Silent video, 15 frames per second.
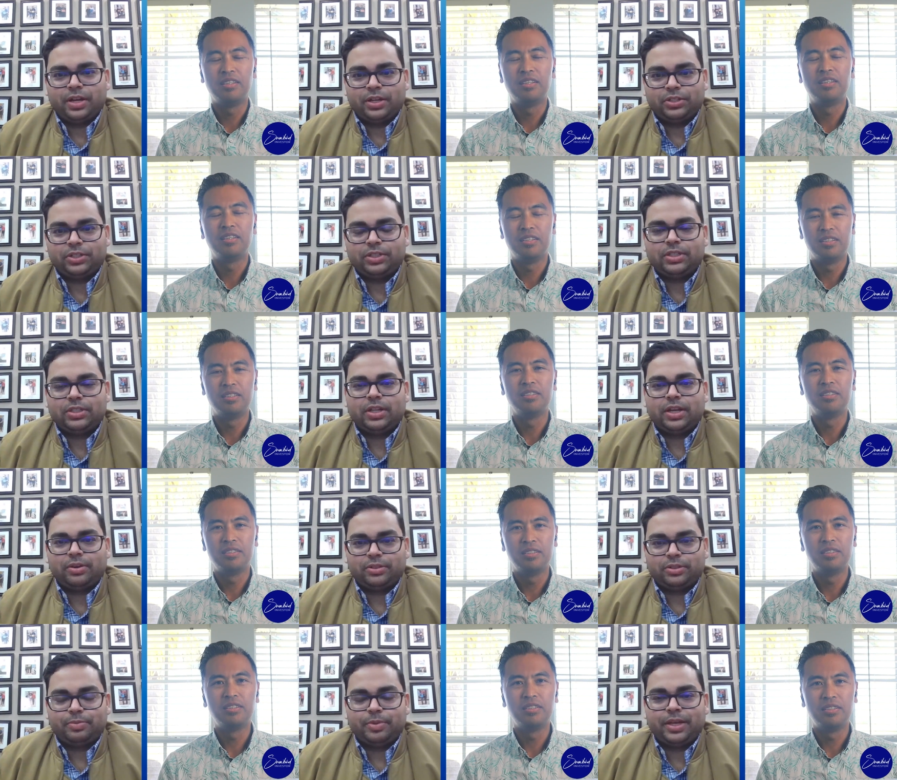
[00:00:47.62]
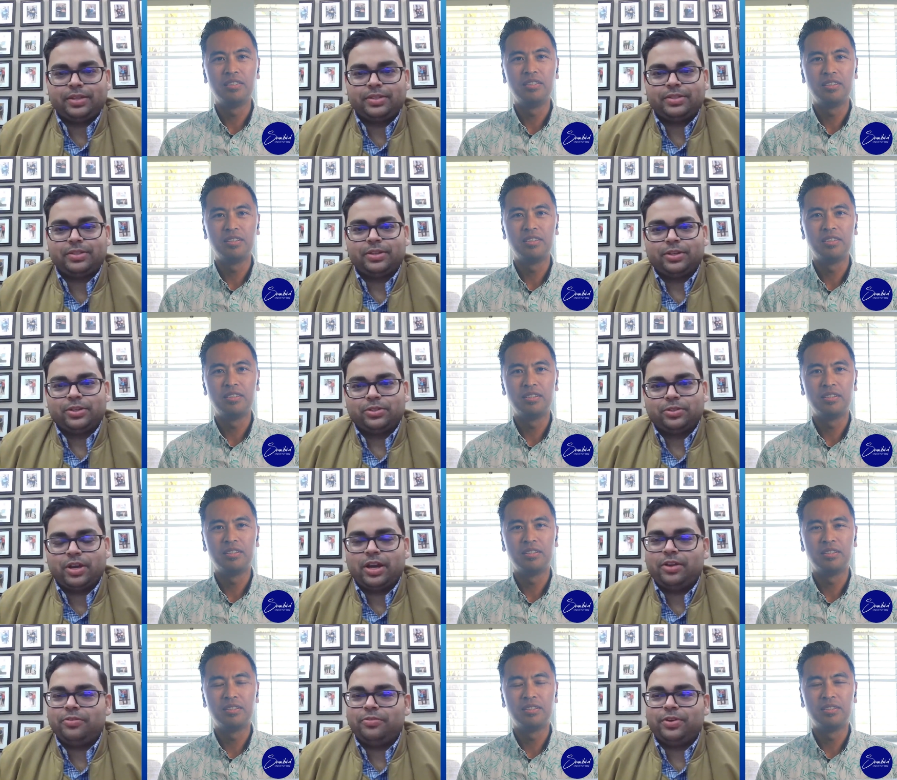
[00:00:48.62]
Speaker 1: connections in that space. So
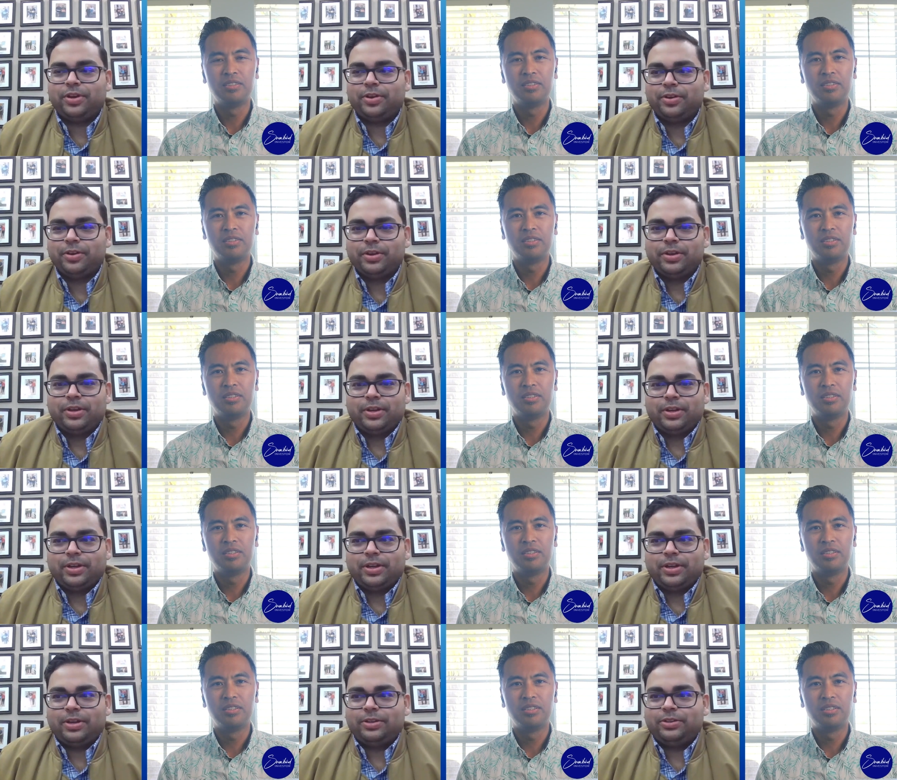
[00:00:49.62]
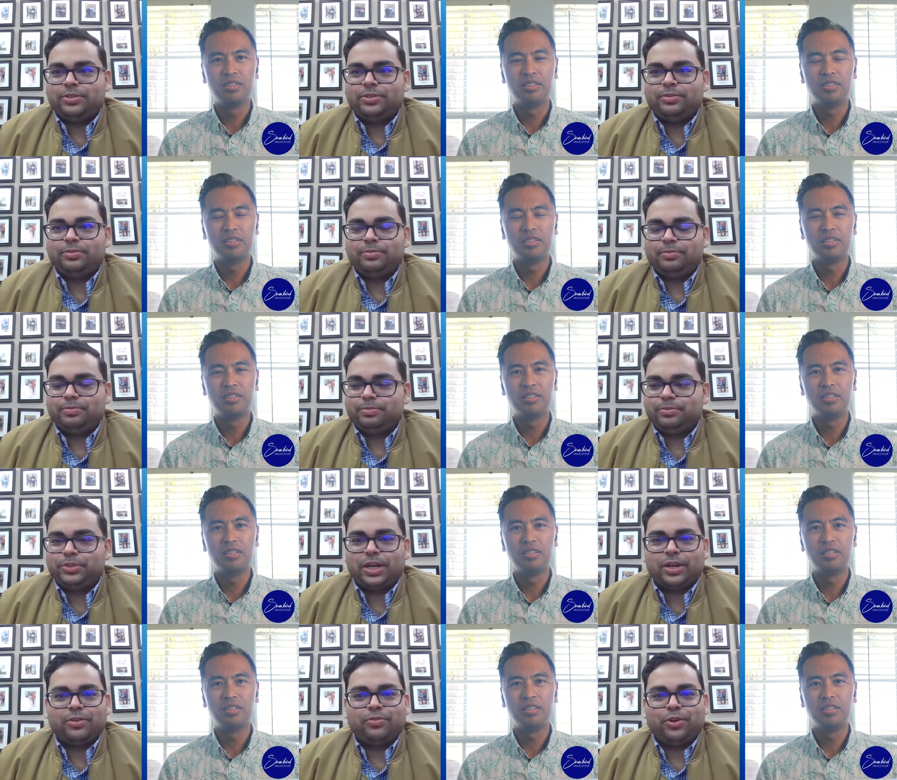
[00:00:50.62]
kind of a, a
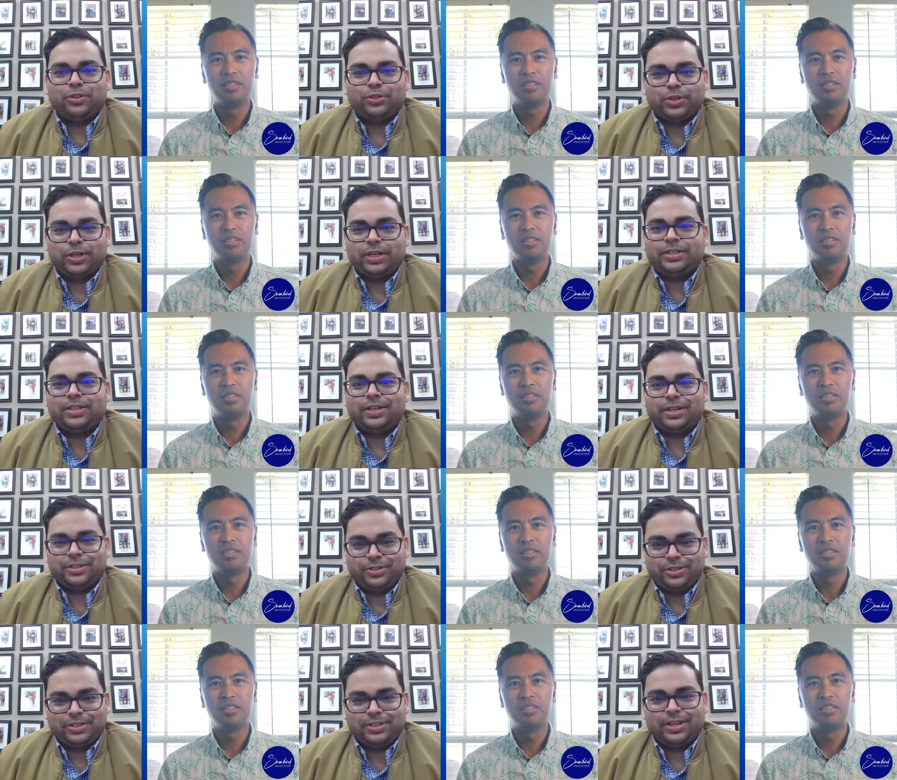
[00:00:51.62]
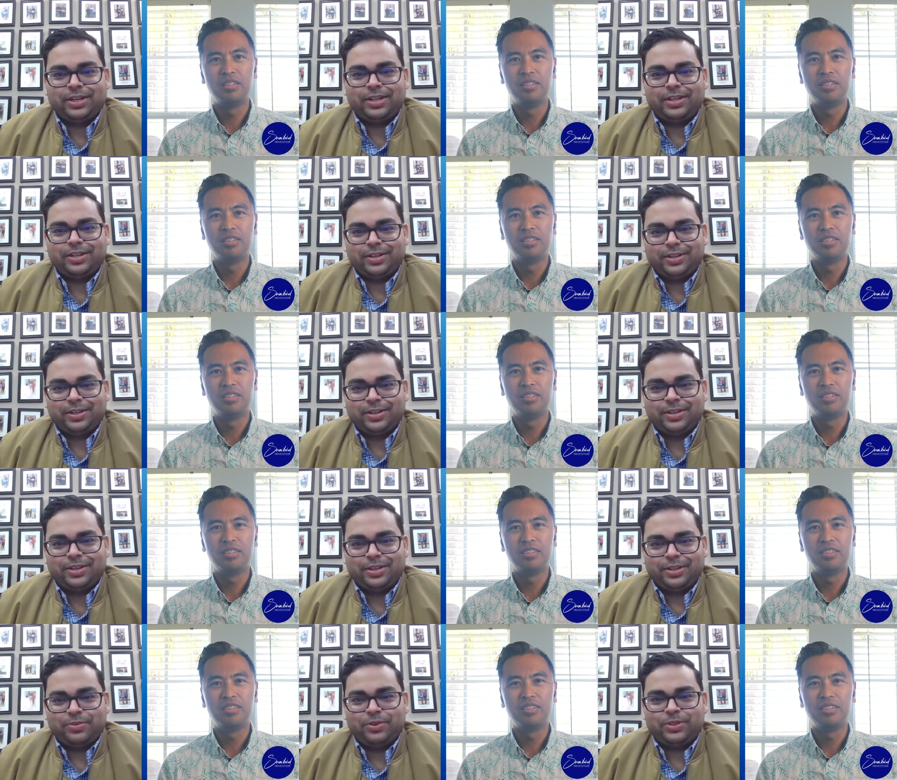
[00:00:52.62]
jack of all trades, I guess you can say, in the,
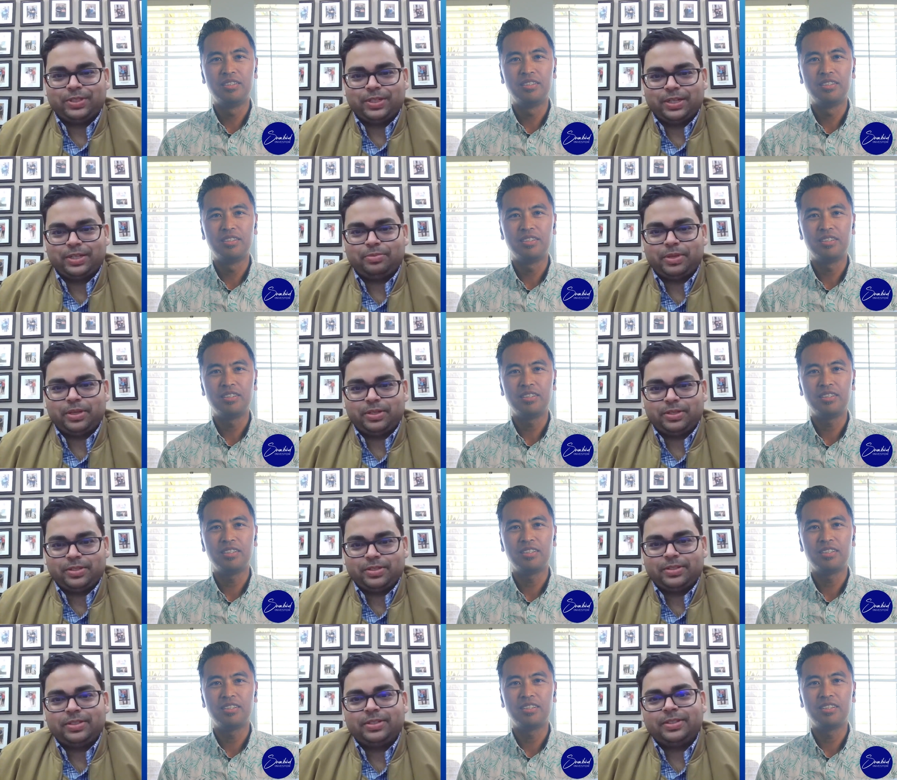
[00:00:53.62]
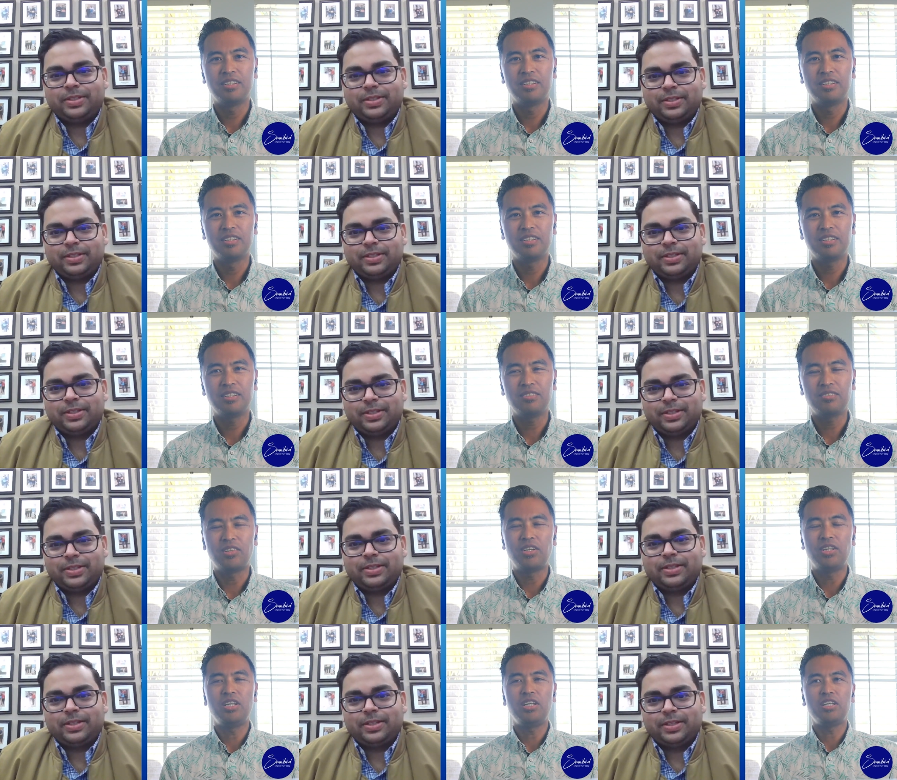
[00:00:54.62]
Speaker 2: the
Speaker 1: real estate space.
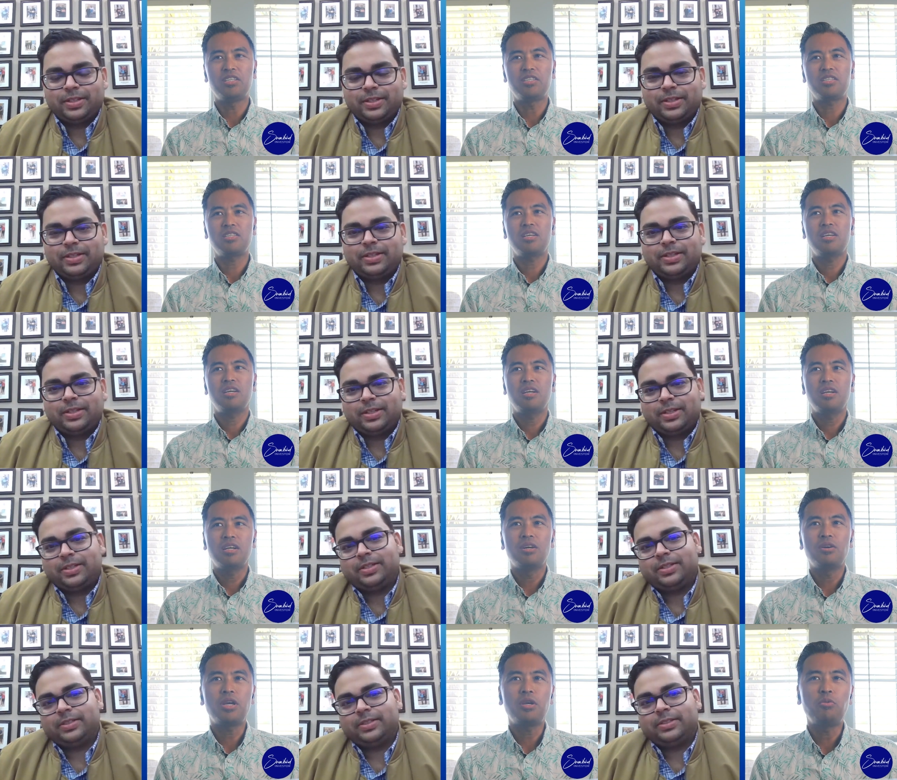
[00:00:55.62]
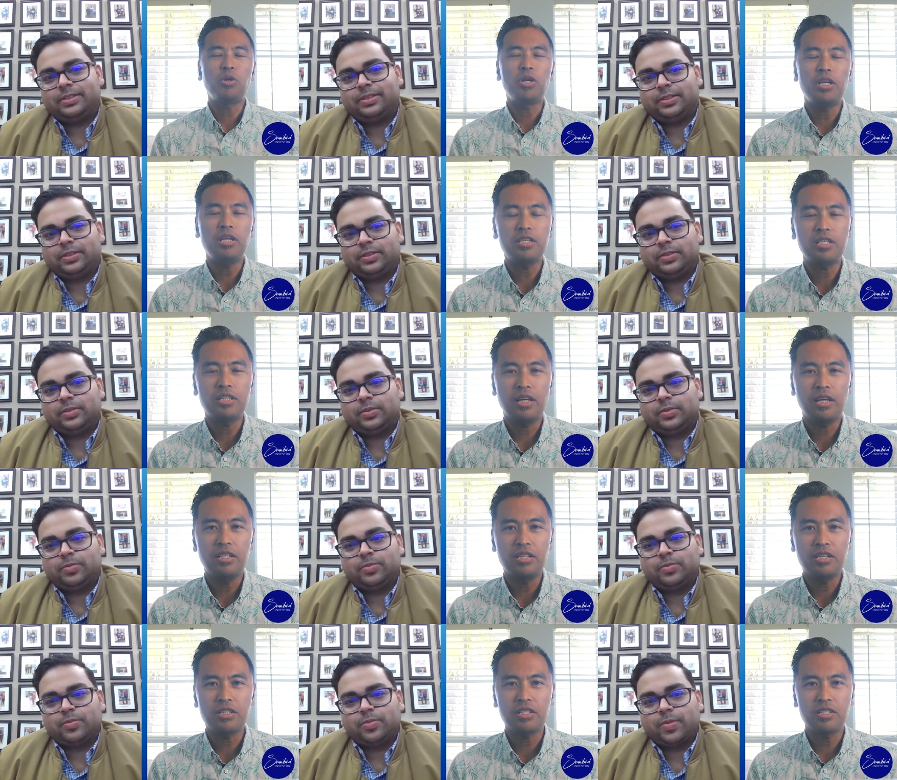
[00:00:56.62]
Speaker 2: Very nice. Okay, we'll get into that in
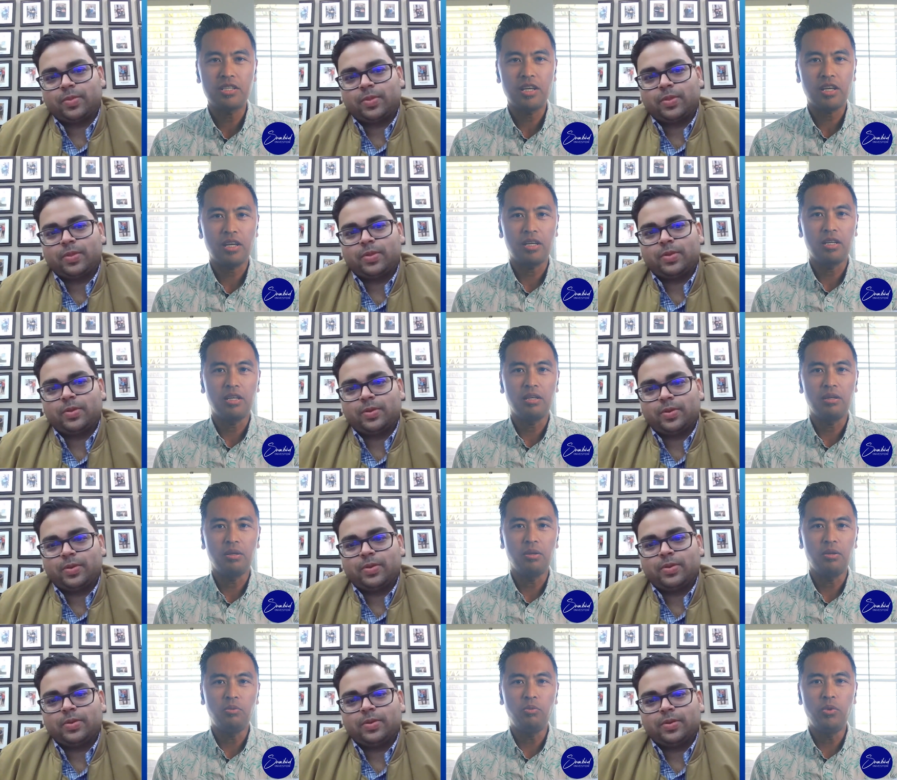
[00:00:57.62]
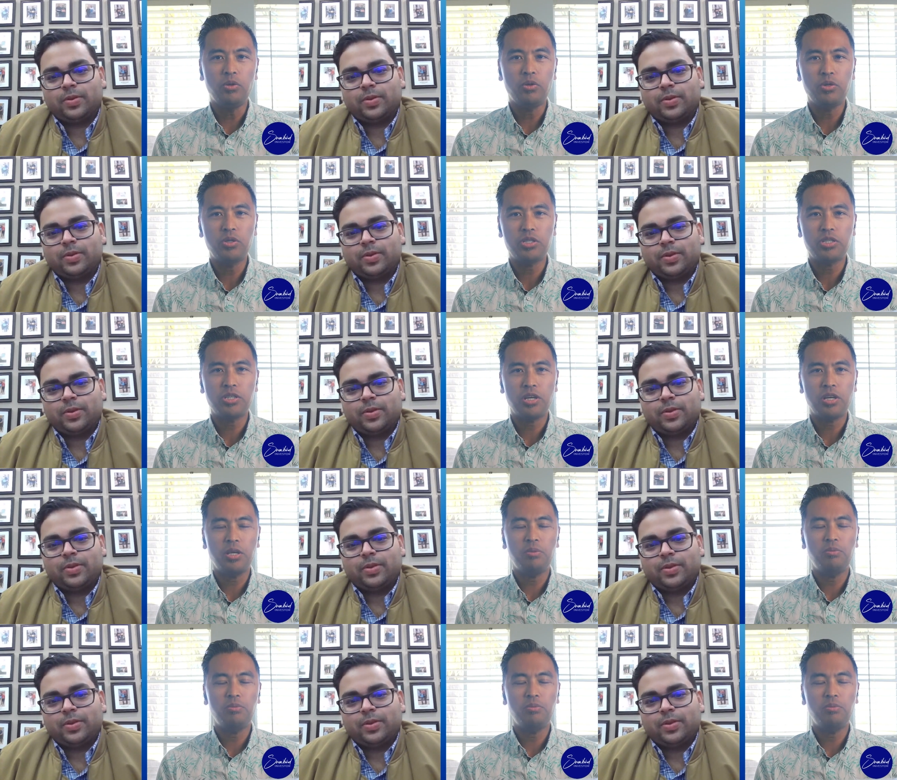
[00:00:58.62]
just a sec. Uh, we were just talking